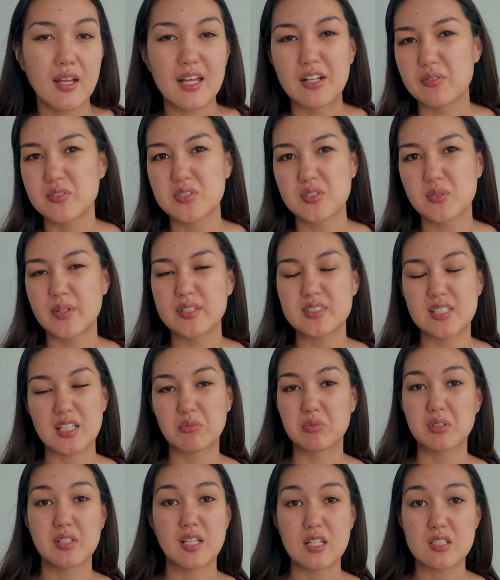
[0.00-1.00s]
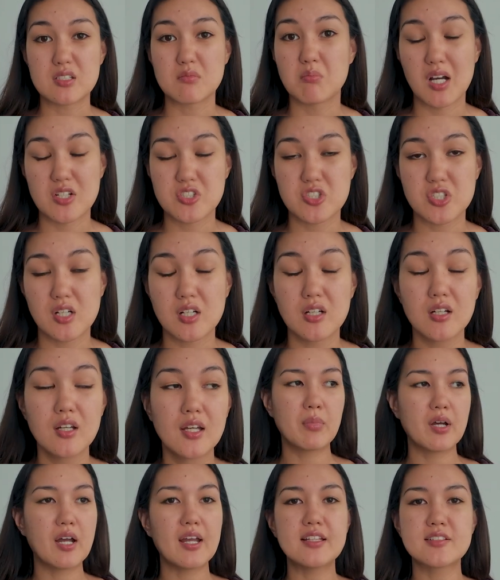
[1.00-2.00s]
and also it's like related to matcha,
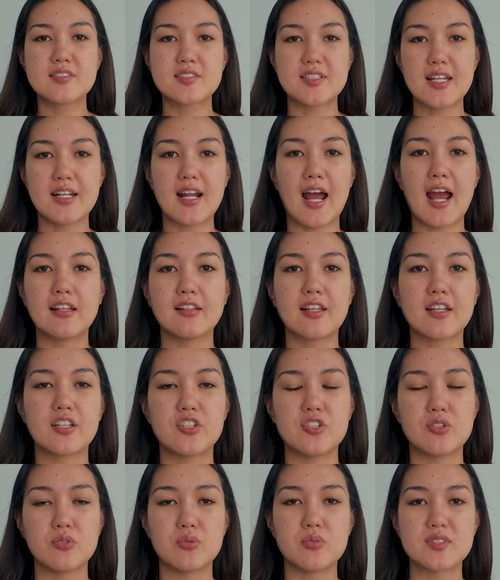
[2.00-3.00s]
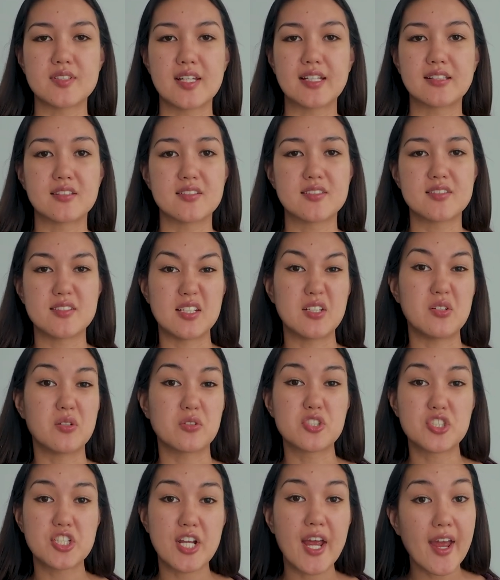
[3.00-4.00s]
but instead I like used like the
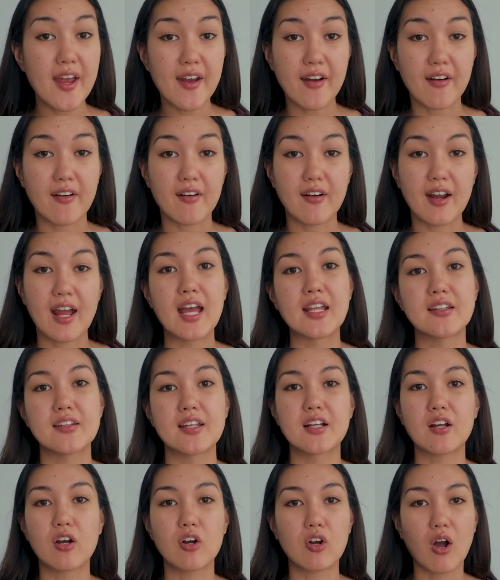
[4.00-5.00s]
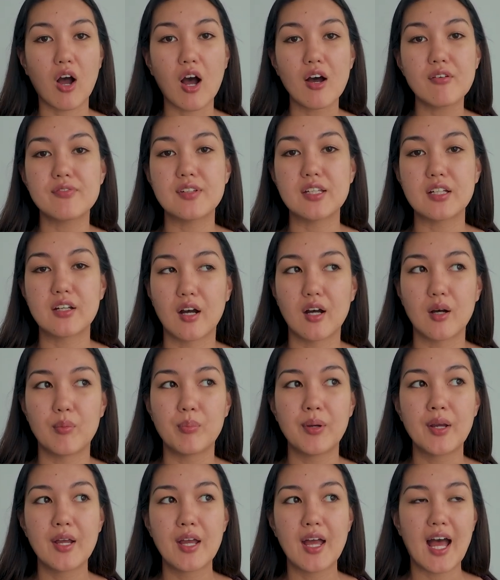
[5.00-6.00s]
steel chair and like a coffee
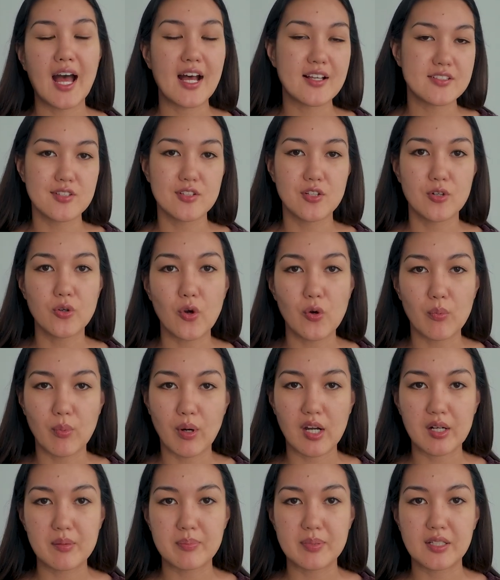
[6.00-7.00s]
cup as a logo mark,